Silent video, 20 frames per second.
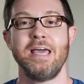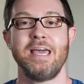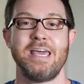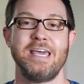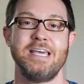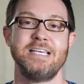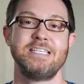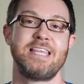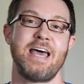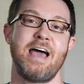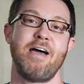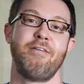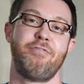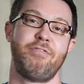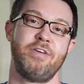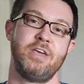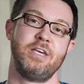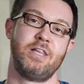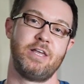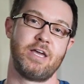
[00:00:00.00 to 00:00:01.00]
is that
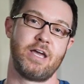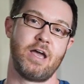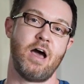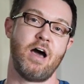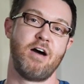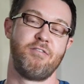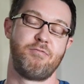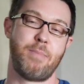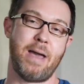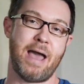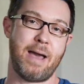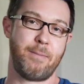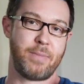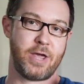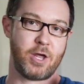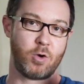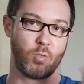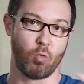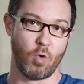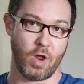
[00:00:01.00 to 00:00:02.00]
feeling of
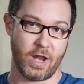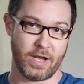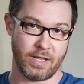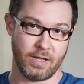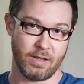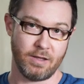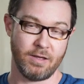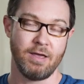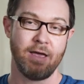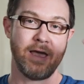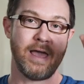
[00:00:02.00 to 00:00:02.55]
Batman running